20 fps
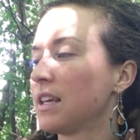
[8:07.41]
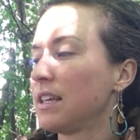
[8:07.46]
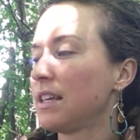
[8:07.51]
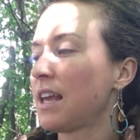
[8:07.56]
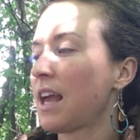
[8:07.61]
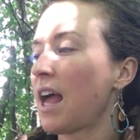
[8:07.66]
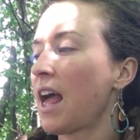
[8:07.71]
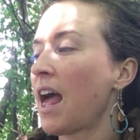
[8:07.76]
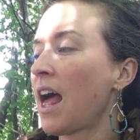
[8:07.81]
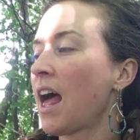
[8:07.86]

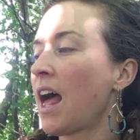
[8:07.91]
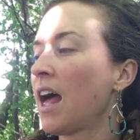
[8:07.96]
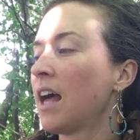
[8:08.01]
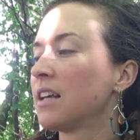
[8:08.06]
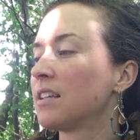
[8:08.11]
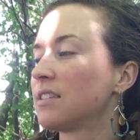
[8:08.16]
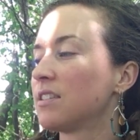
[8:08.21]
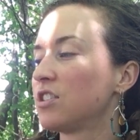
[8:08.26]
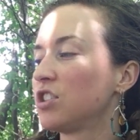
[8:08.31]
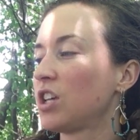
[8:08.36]

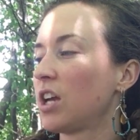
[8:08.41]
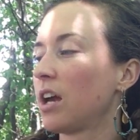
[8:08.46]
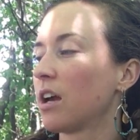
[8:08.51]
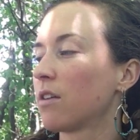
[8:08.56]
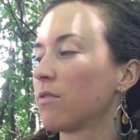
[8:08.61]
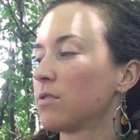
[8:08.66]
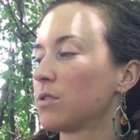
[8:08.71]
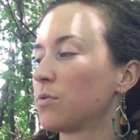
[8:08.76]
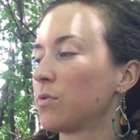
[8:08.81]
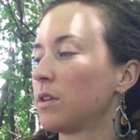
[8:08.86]
Yes,
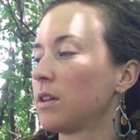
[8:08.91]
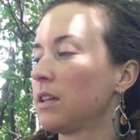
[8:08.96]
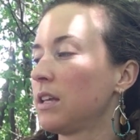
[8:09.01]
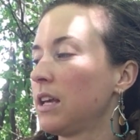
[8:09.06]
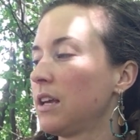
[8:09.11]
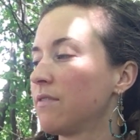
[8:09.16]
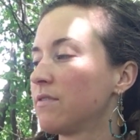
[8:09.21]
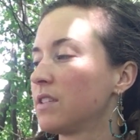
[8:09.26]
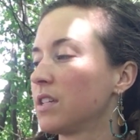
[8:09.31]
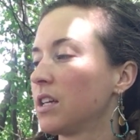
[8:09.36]
Jack was
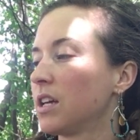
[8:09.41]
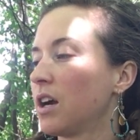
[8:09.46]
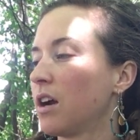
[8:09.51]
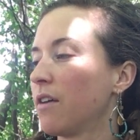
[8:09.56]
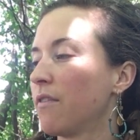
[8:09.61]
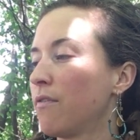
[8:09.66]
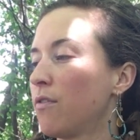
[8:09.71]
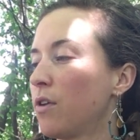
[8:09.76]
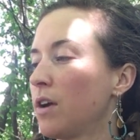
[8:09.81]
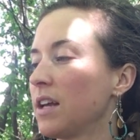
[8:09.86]
relieved to hear
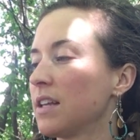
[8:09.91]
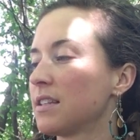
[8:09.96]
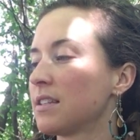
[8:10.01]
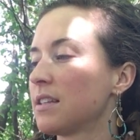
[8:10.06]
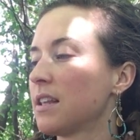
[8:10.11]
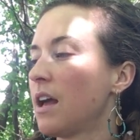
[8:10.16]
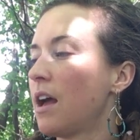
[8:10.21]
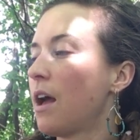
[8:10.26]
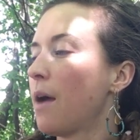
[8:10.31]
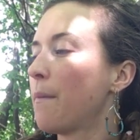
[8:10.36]
her
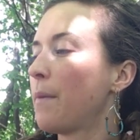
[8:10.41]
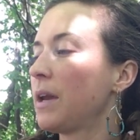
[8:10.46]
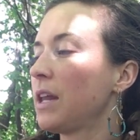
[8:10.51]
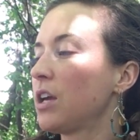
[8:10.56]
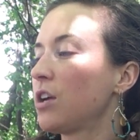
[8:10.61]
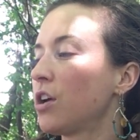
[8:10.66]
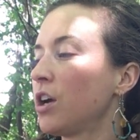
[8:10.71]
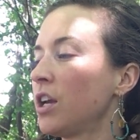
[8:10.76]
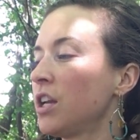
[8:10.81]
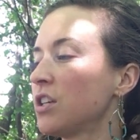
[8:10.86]
voice, but
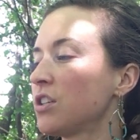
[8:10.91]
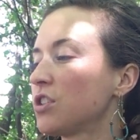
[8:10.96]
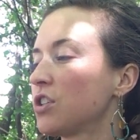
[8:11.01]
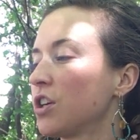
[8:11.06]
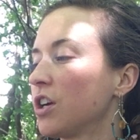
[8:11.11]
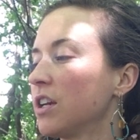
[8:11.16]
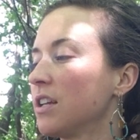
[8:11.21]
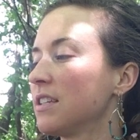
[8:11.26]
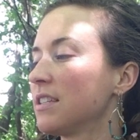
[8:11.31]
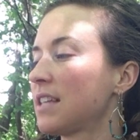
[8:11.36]
he couldn't
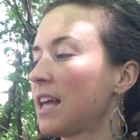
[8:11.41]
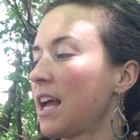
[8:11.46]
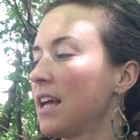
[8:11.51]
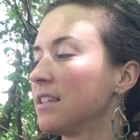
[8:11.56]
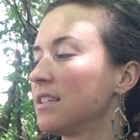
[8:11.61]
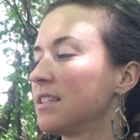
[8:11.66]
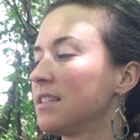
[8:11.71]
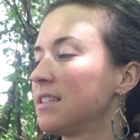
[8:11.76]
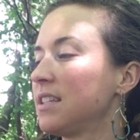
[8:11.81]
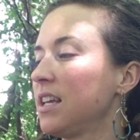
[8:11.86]
turn his
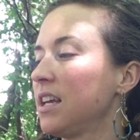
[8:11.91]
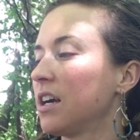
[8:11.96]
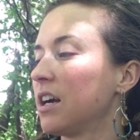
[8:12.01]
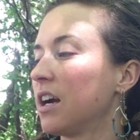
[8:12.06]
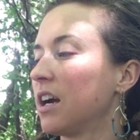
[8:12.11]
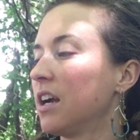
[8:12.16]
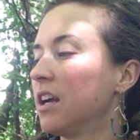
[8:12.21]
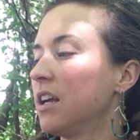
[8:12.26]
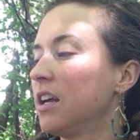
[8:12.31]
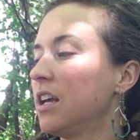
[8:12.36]
head to see
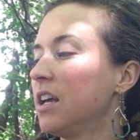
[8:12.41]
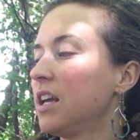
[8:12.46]
her.